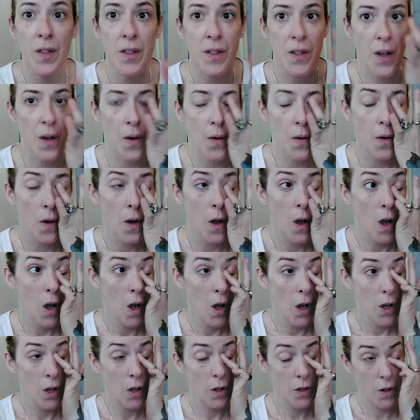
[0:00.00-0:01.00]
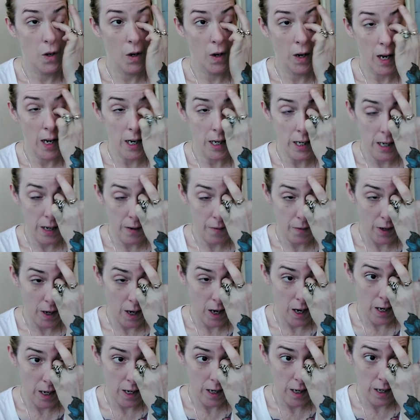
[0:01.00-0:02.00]
So, so I kind of never
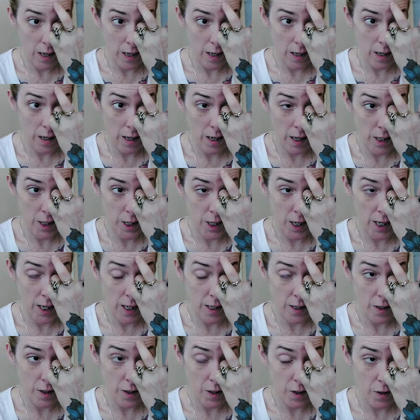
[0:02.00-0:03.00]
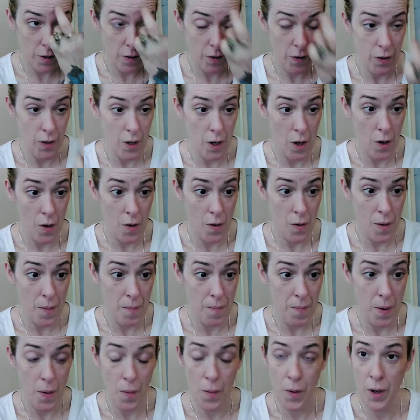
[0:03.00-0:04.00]
got a chance to do so,
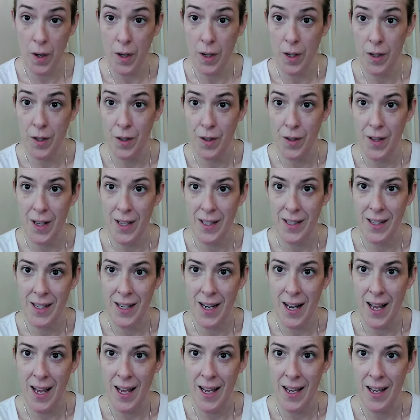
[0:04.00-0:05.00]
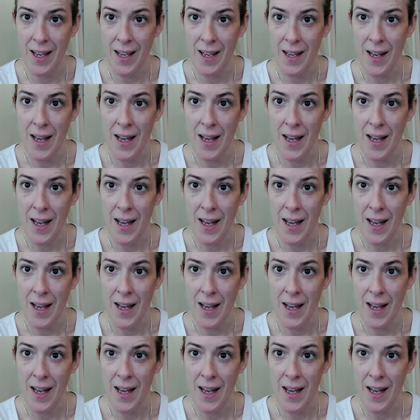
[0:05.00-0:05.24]
but we're going to do that today.